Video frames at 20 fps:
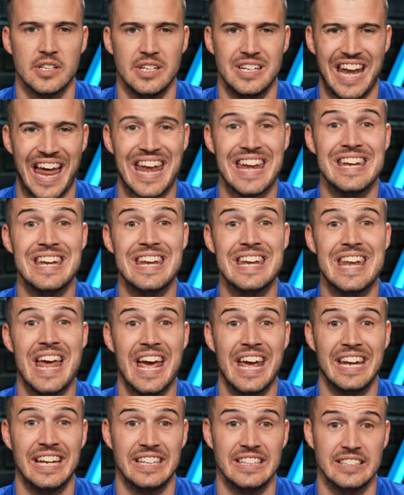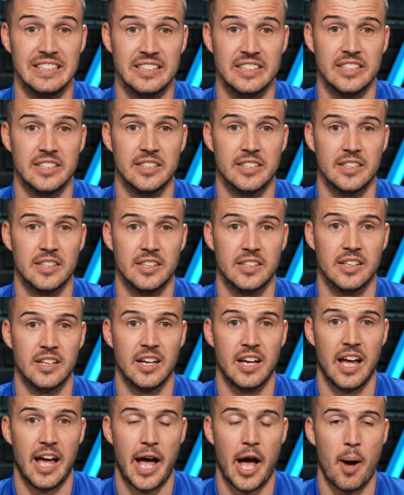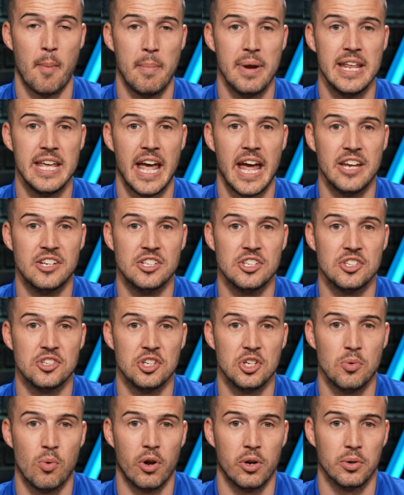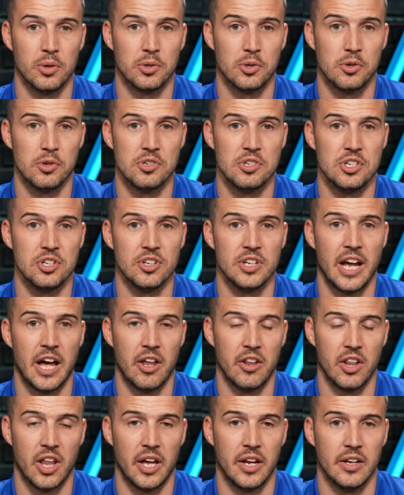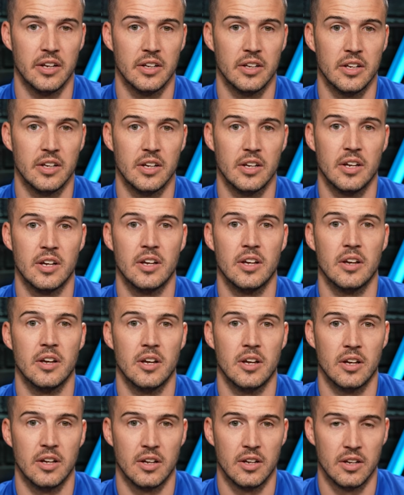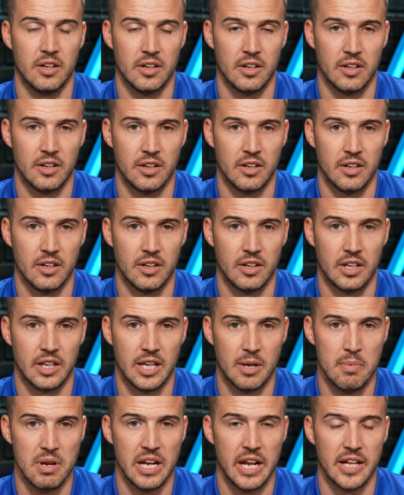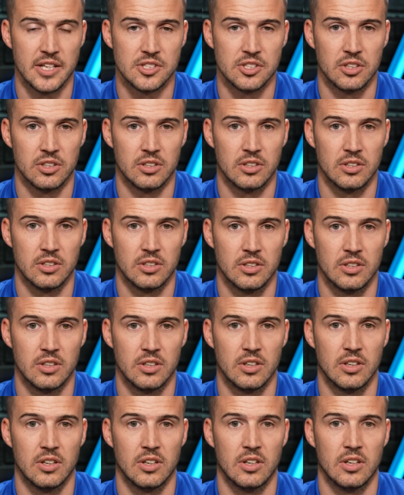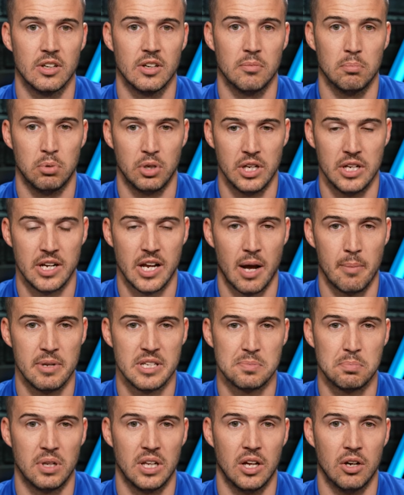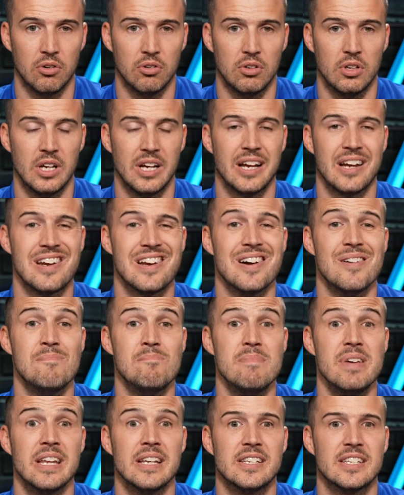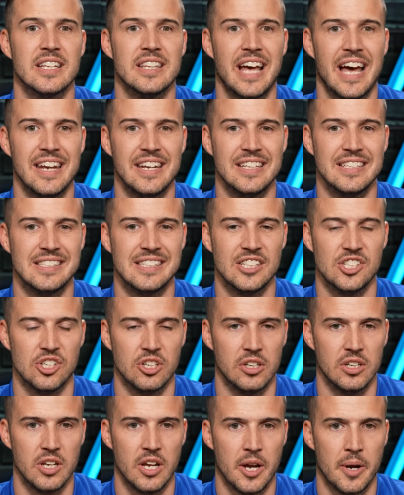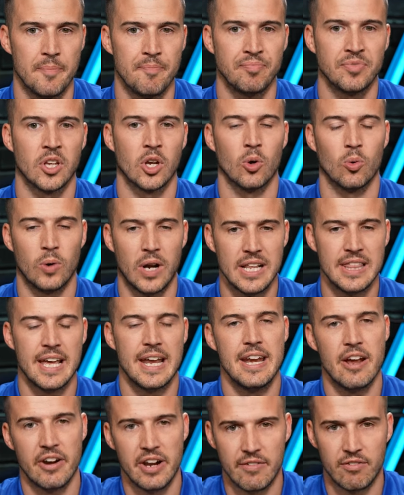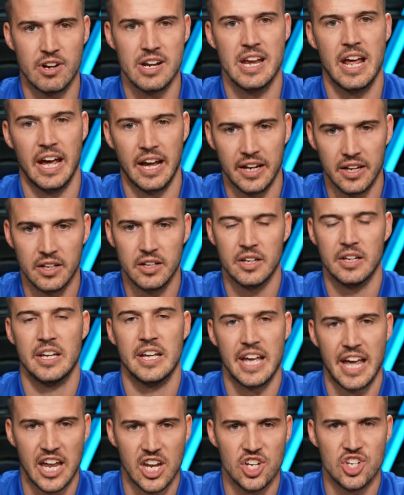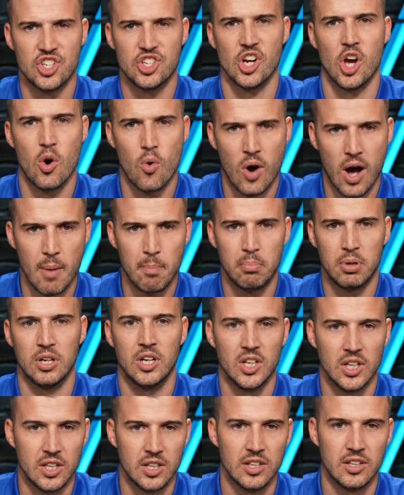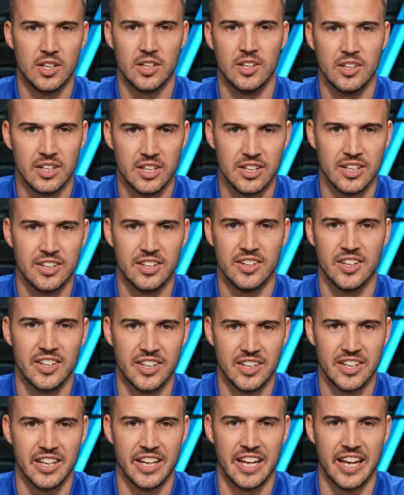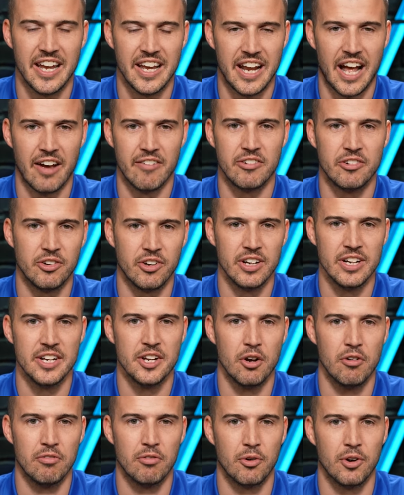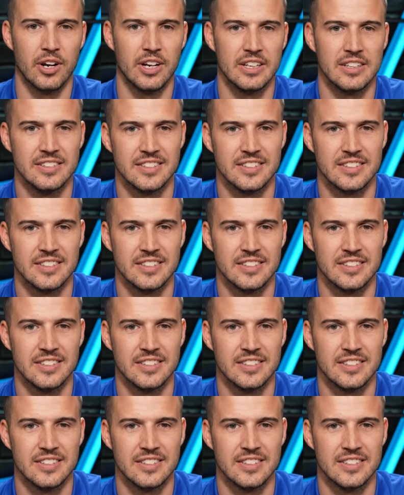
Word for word: 90 days, how many agents do you want to recruit to your downline? Give me an answer, put it in comments below, commit to that decision, write that down every day, and show up and get after it and go for it.